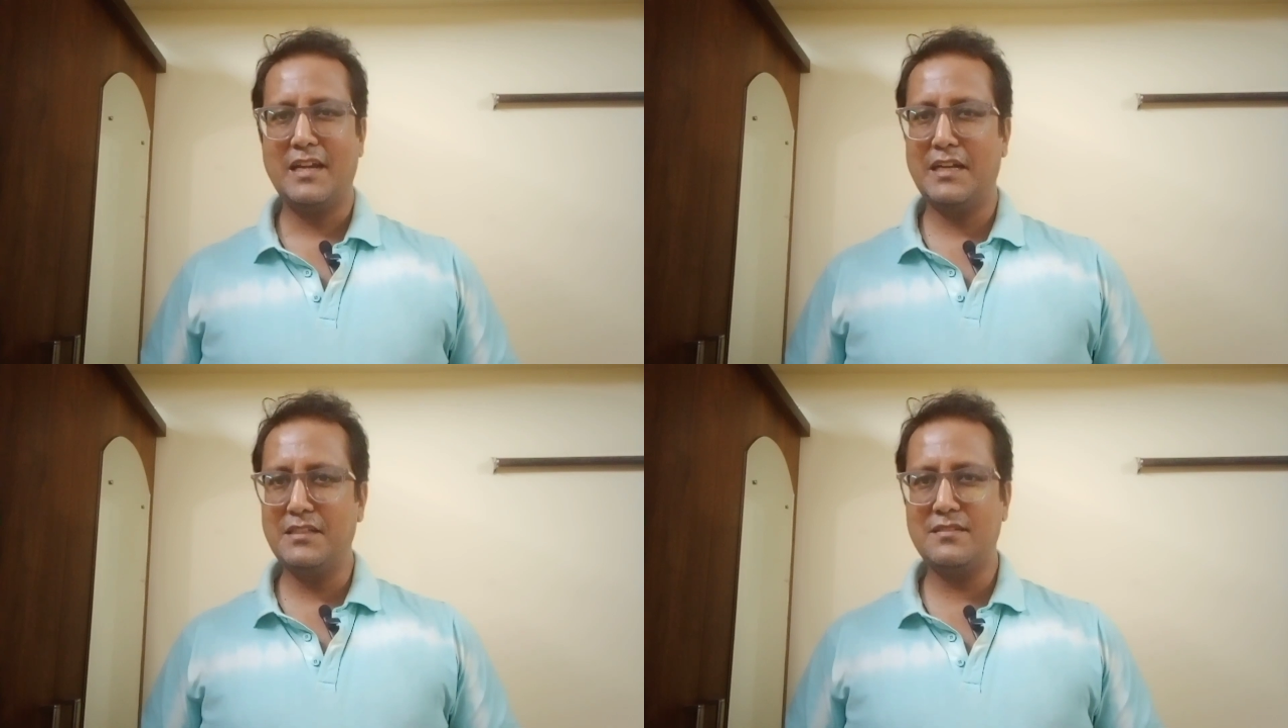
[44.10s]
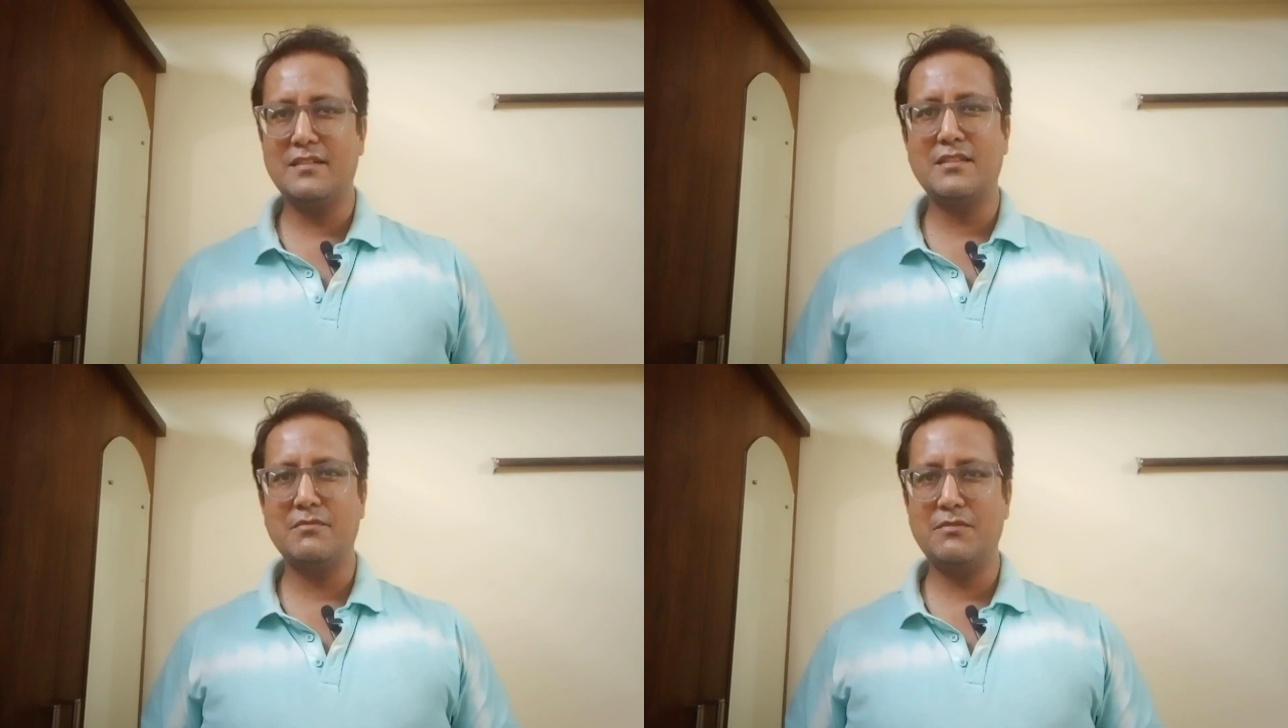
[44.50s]
any
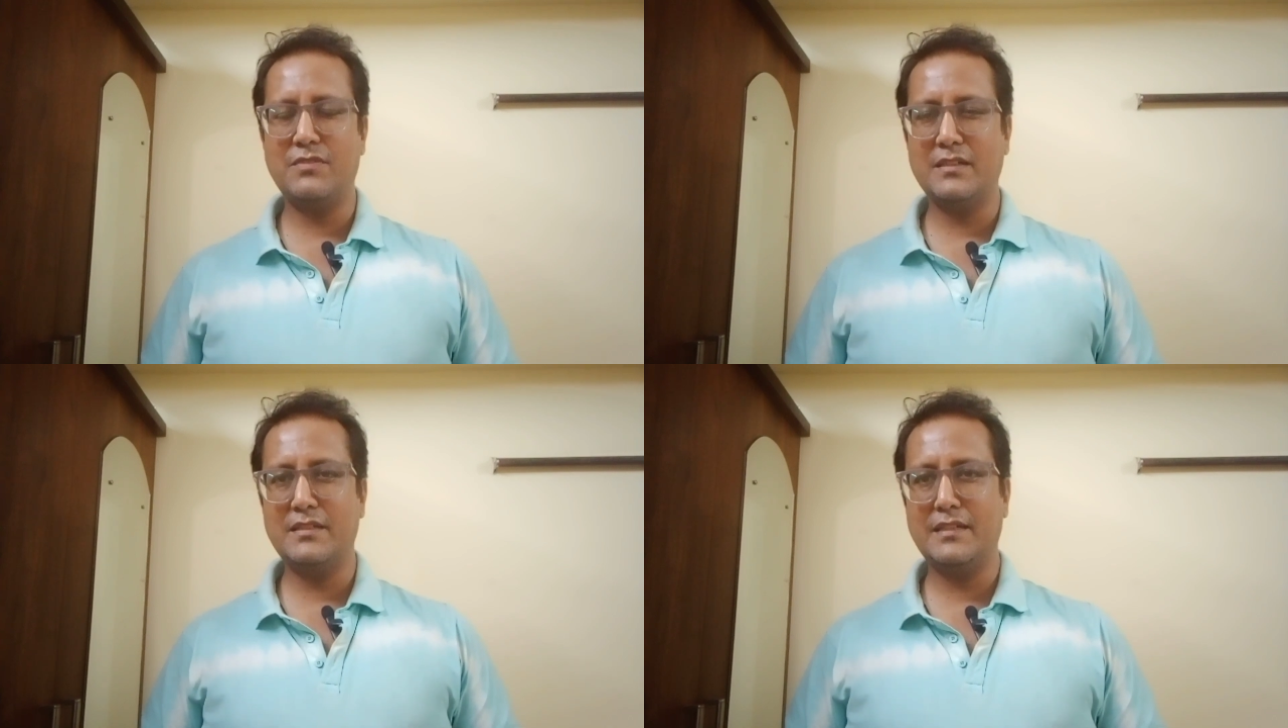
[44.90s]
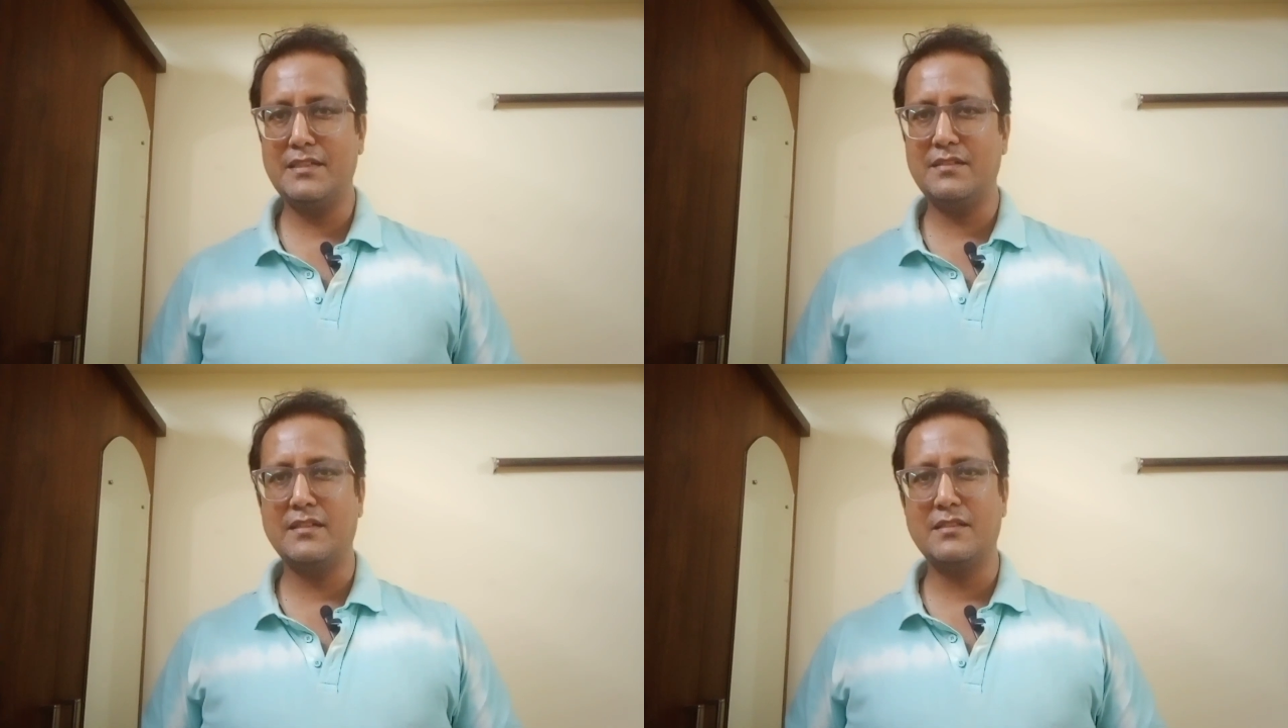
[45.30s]
sensible father,
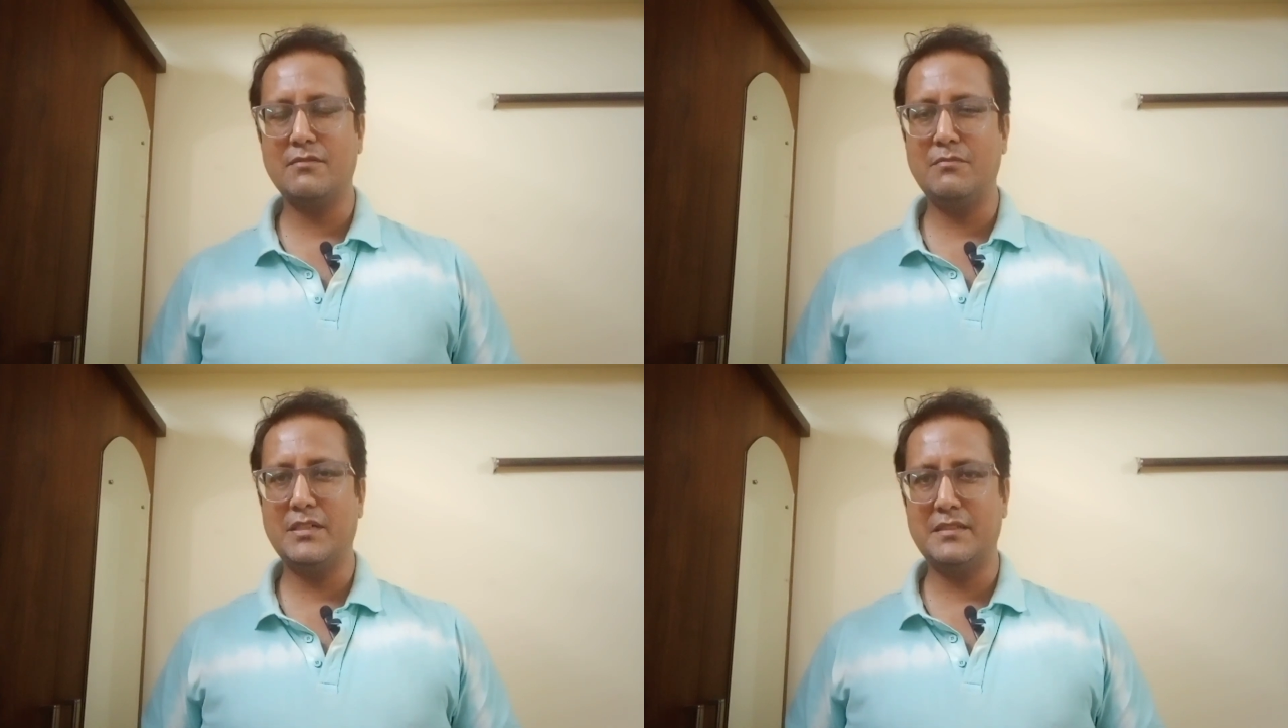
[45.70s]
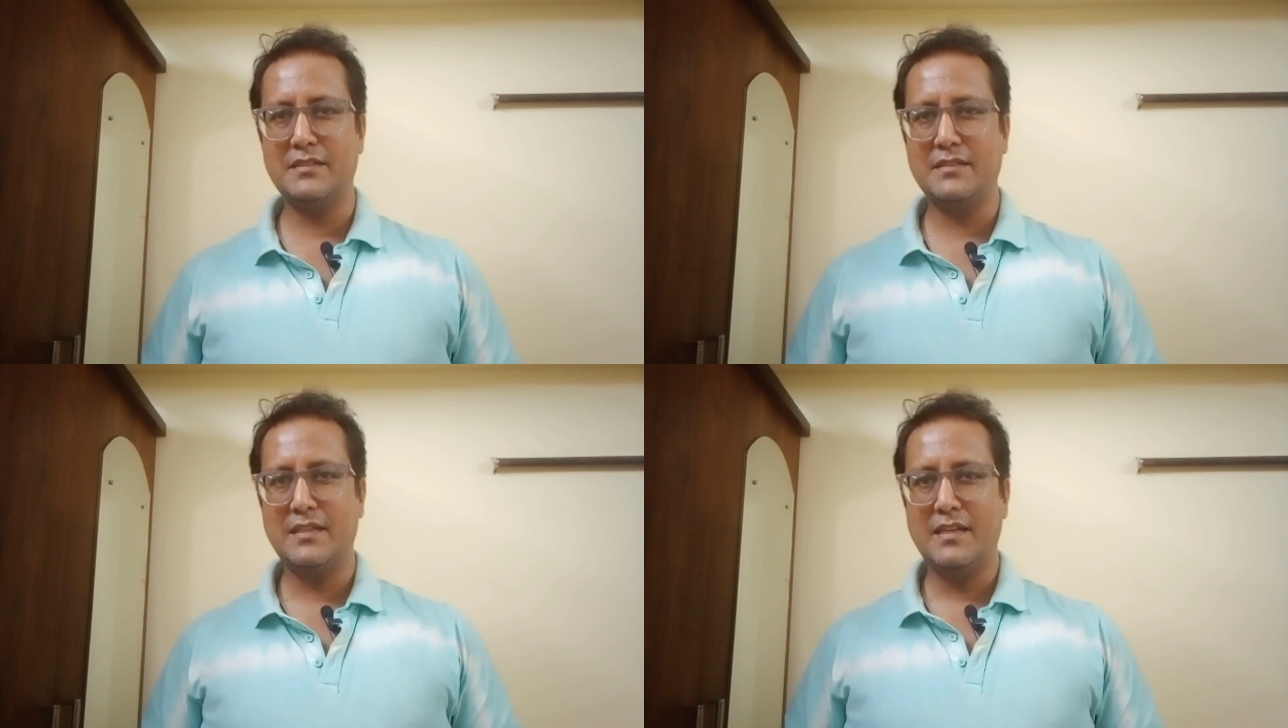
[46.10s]
any sensible mother,